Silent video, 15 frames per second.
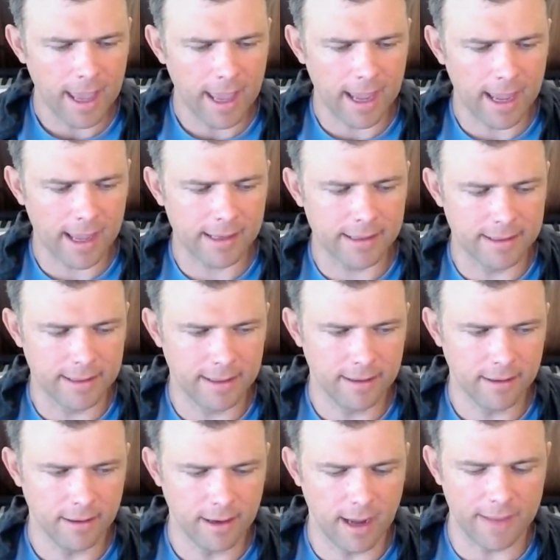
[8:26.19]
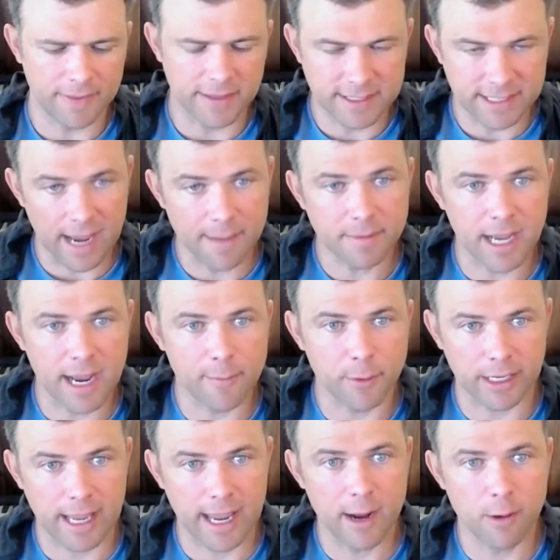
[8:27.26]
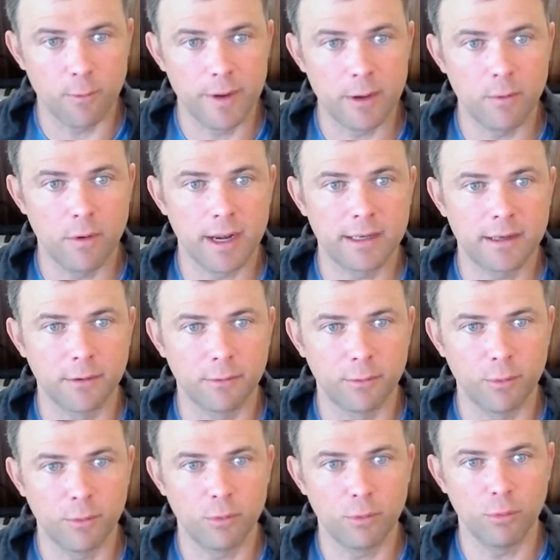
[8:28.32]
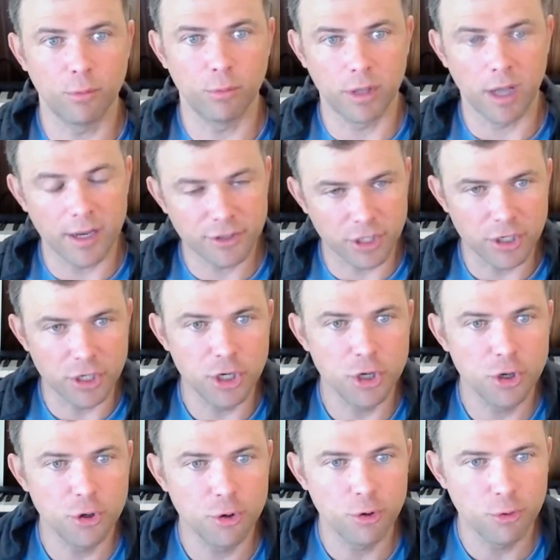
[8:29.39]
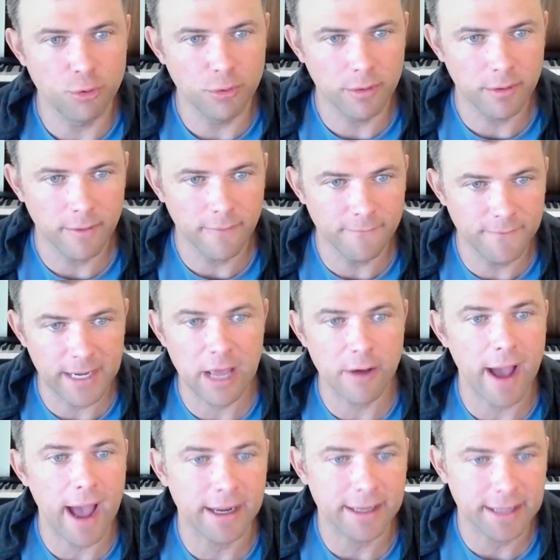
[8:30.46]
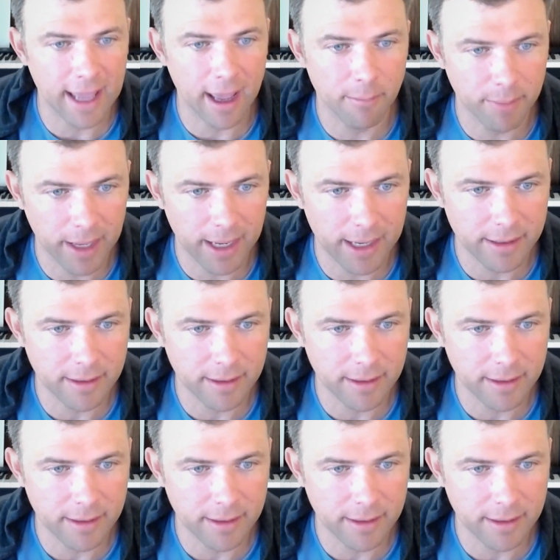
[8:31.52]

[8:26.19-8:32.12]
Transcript: And at the same time, we're like, hey, we wanted to launch a new video ad campaign.